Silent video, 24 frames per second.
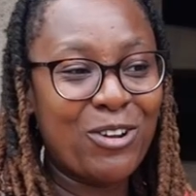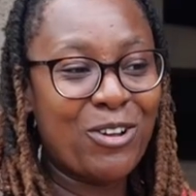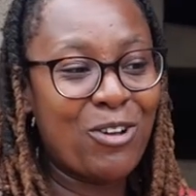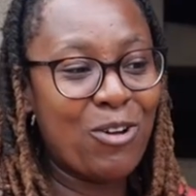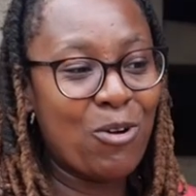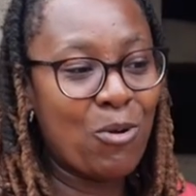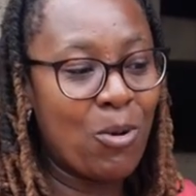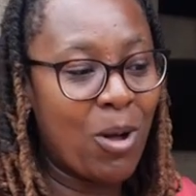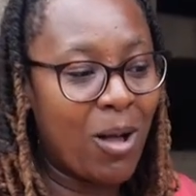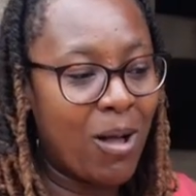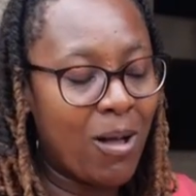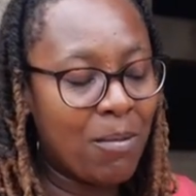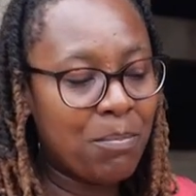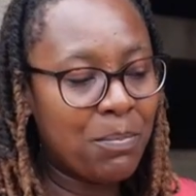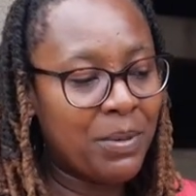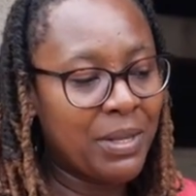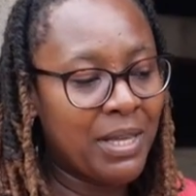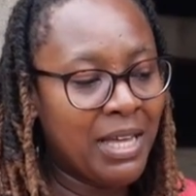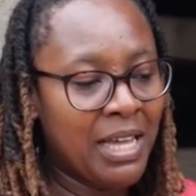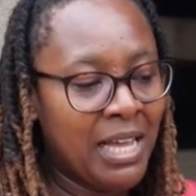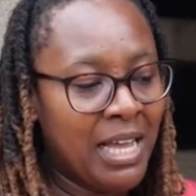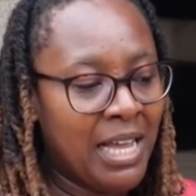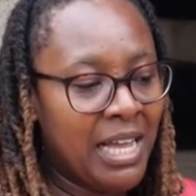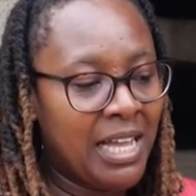to go up.
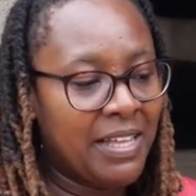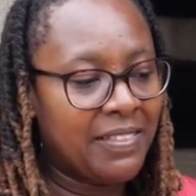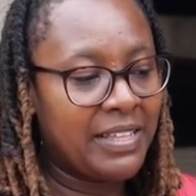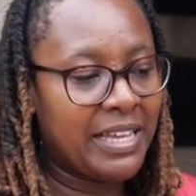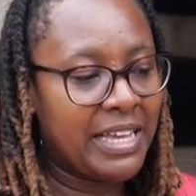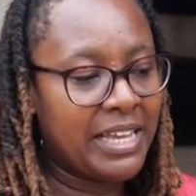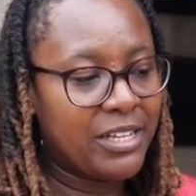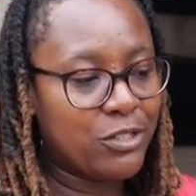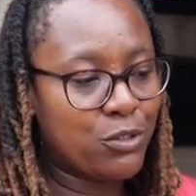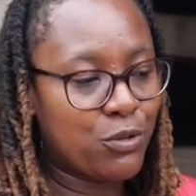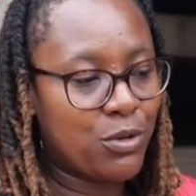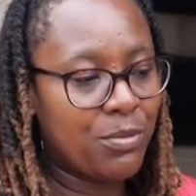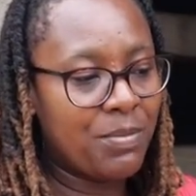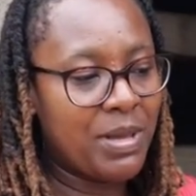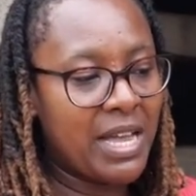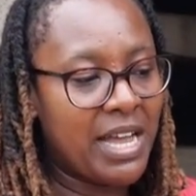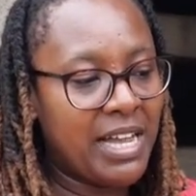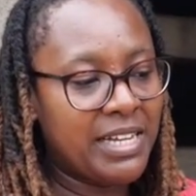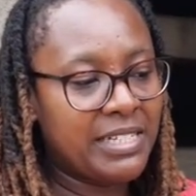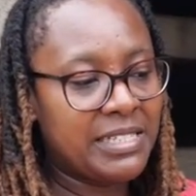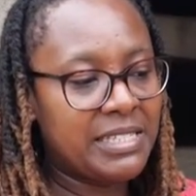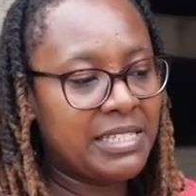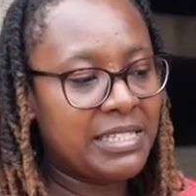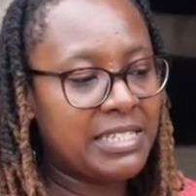The history
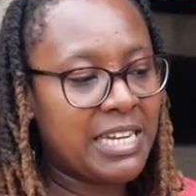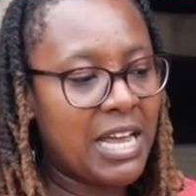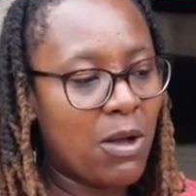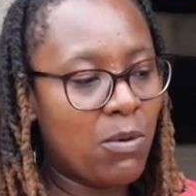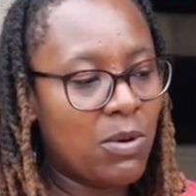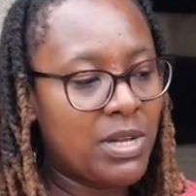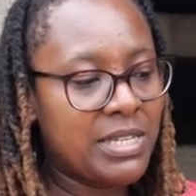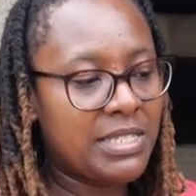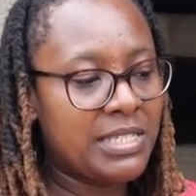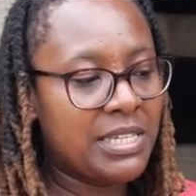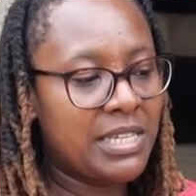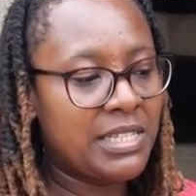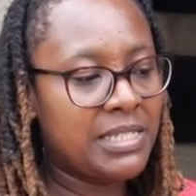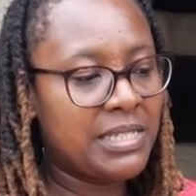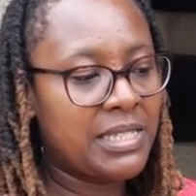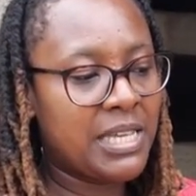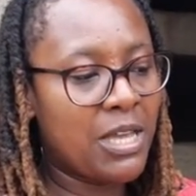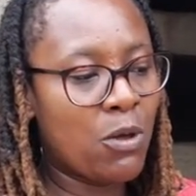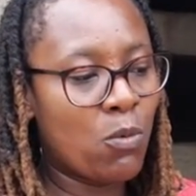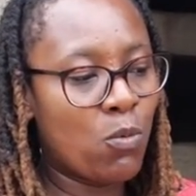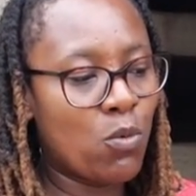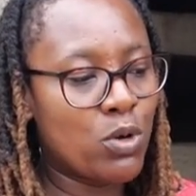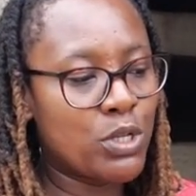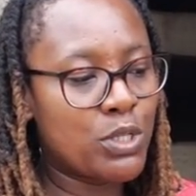behind these towers is
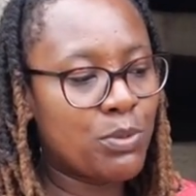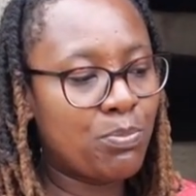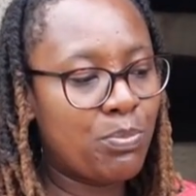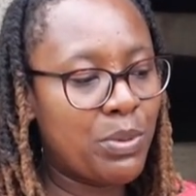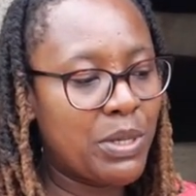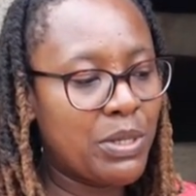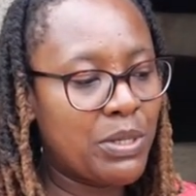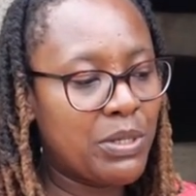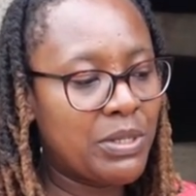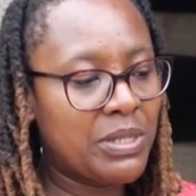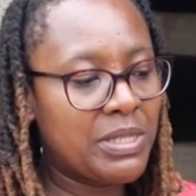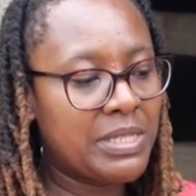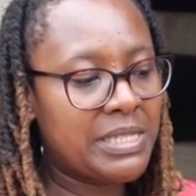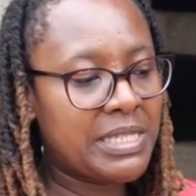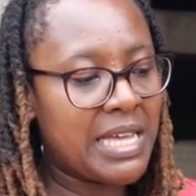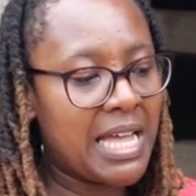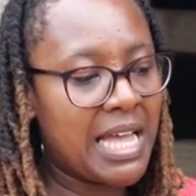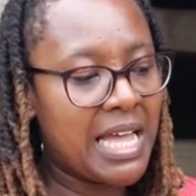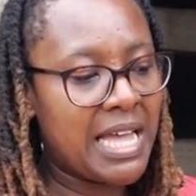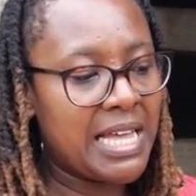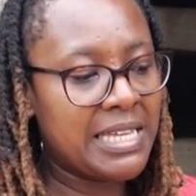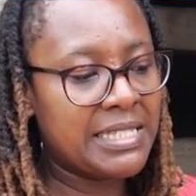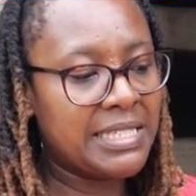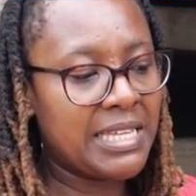it was built
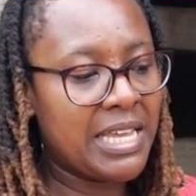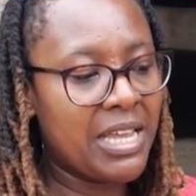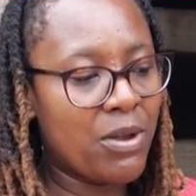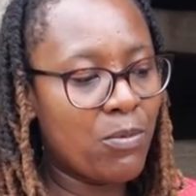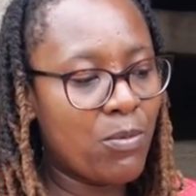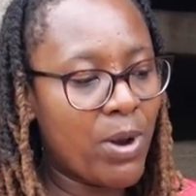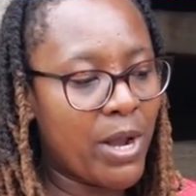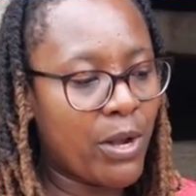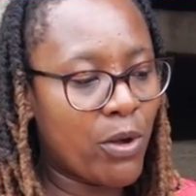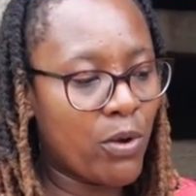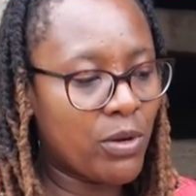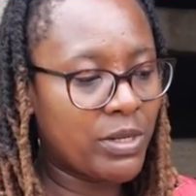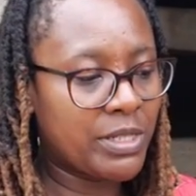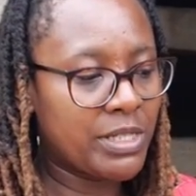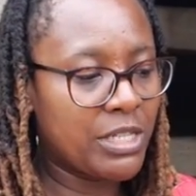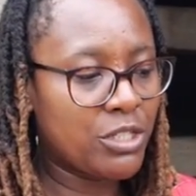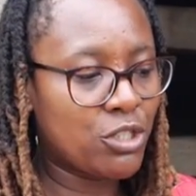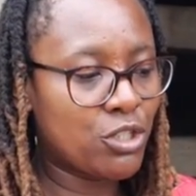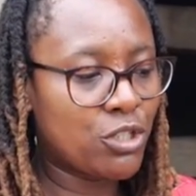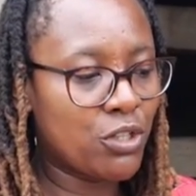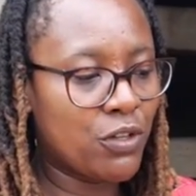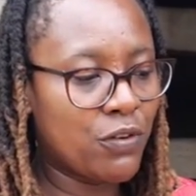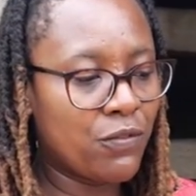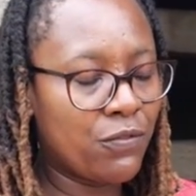as a
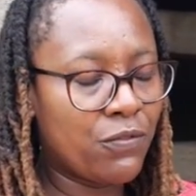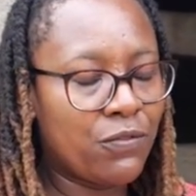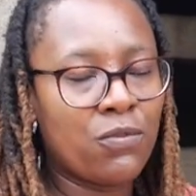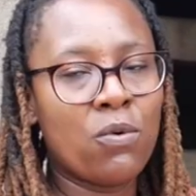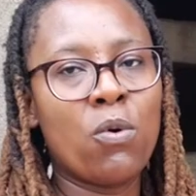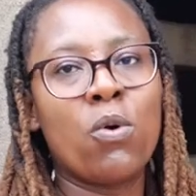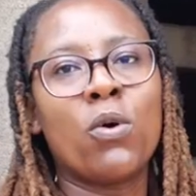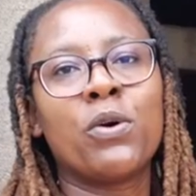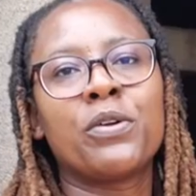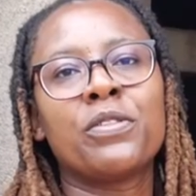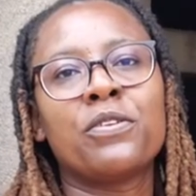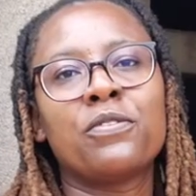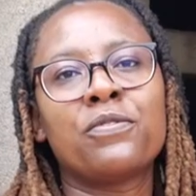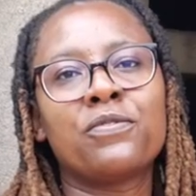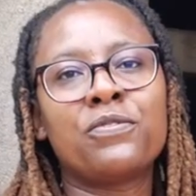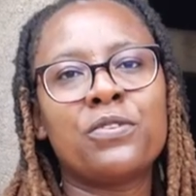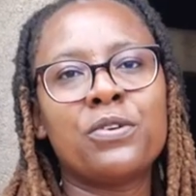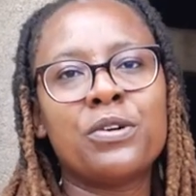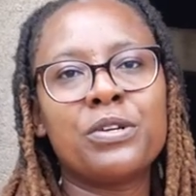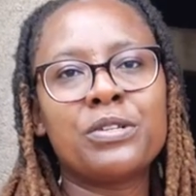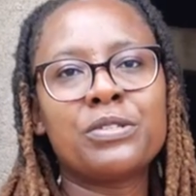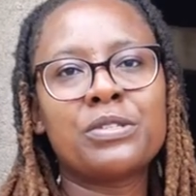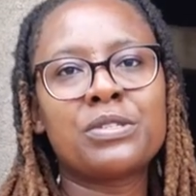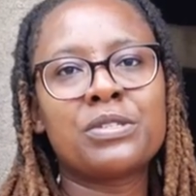recognition for the
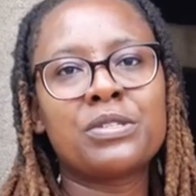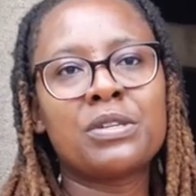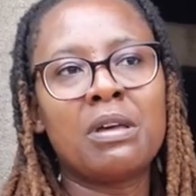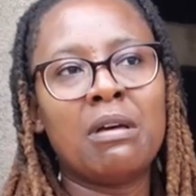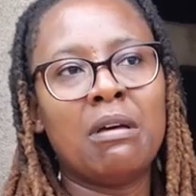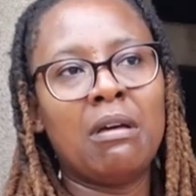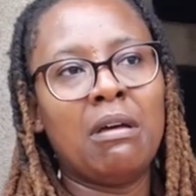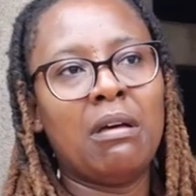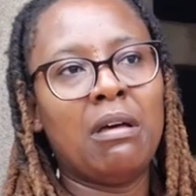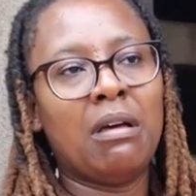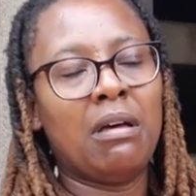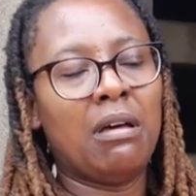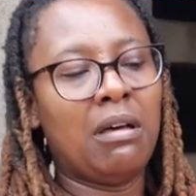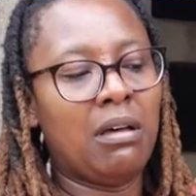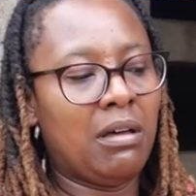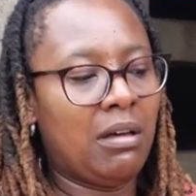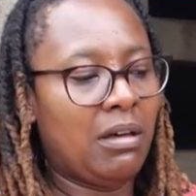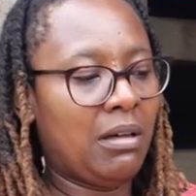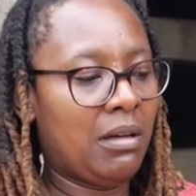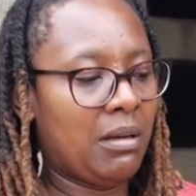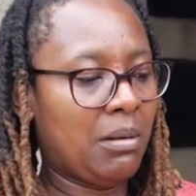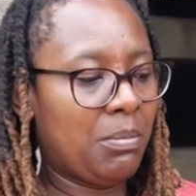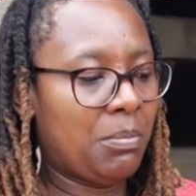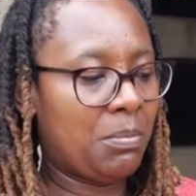first
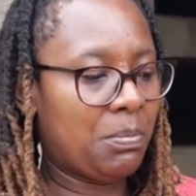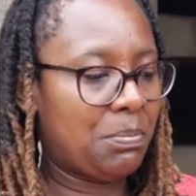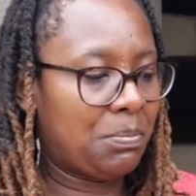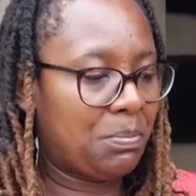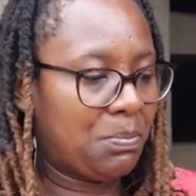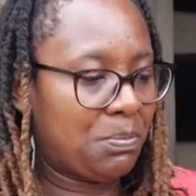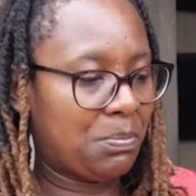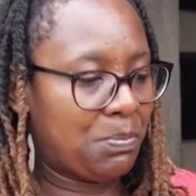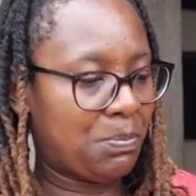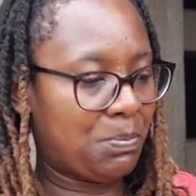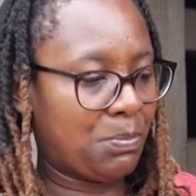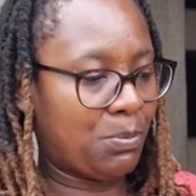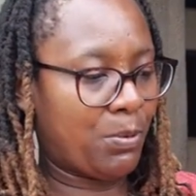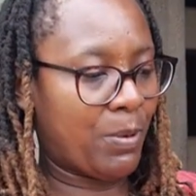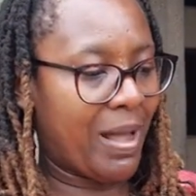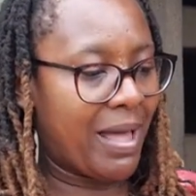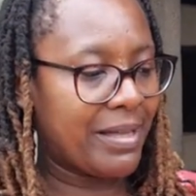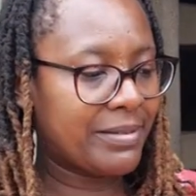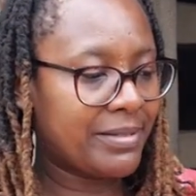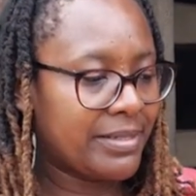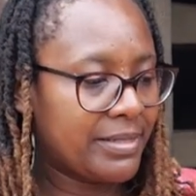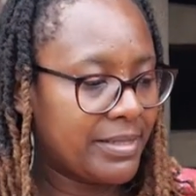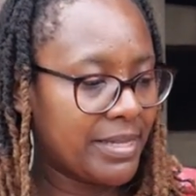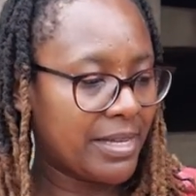
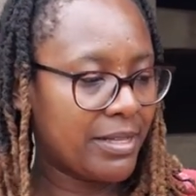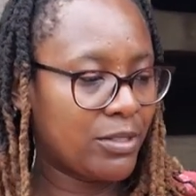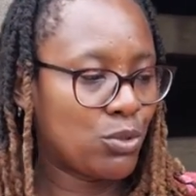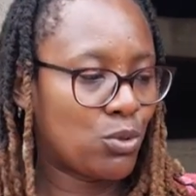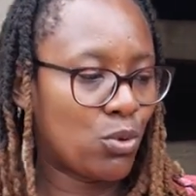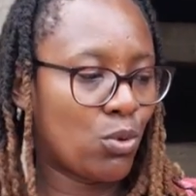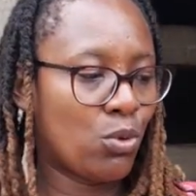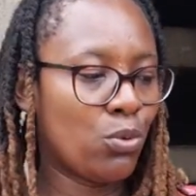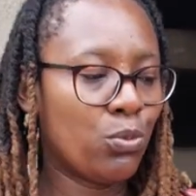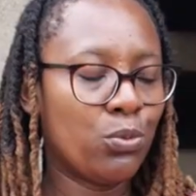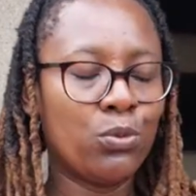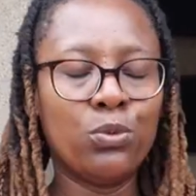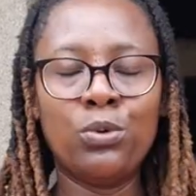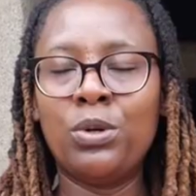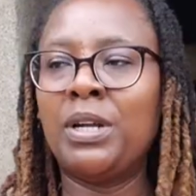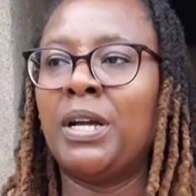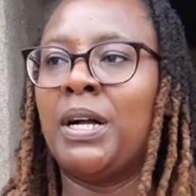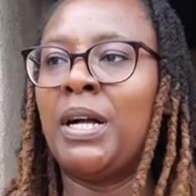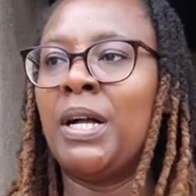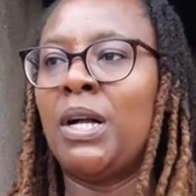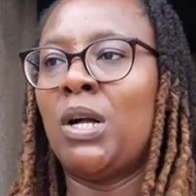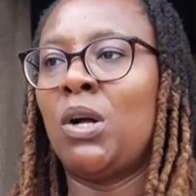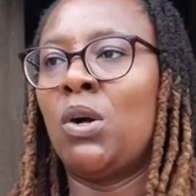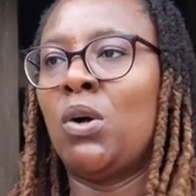president or
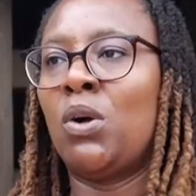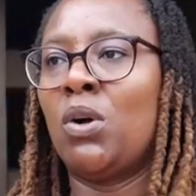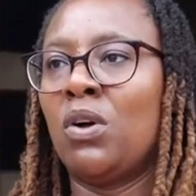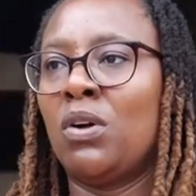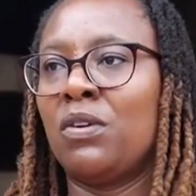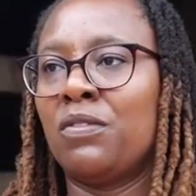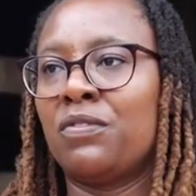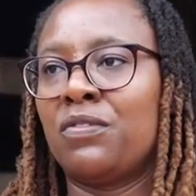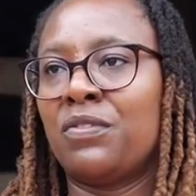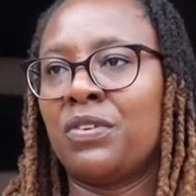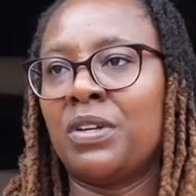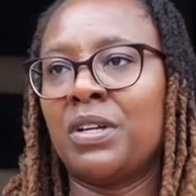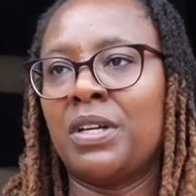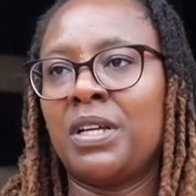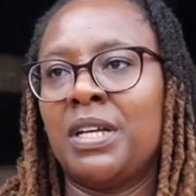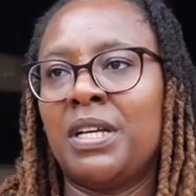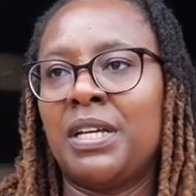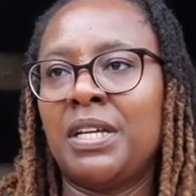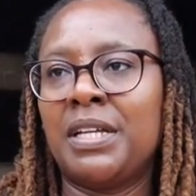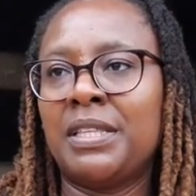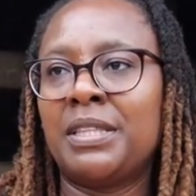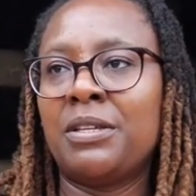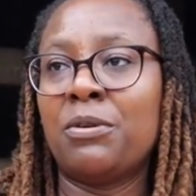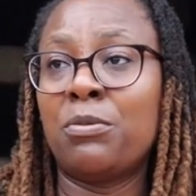ruler of
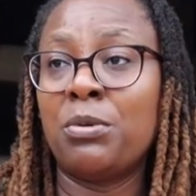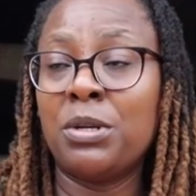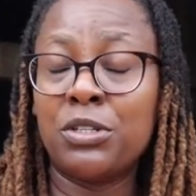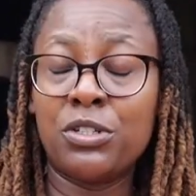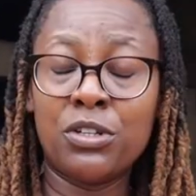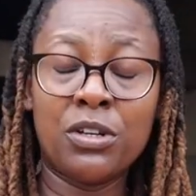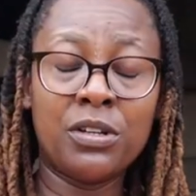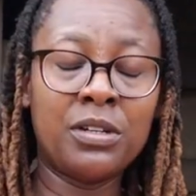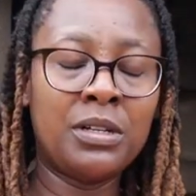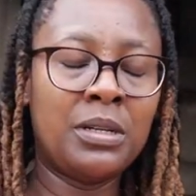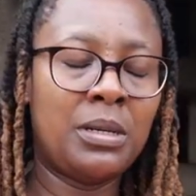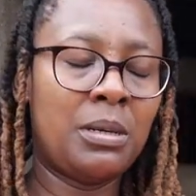the region,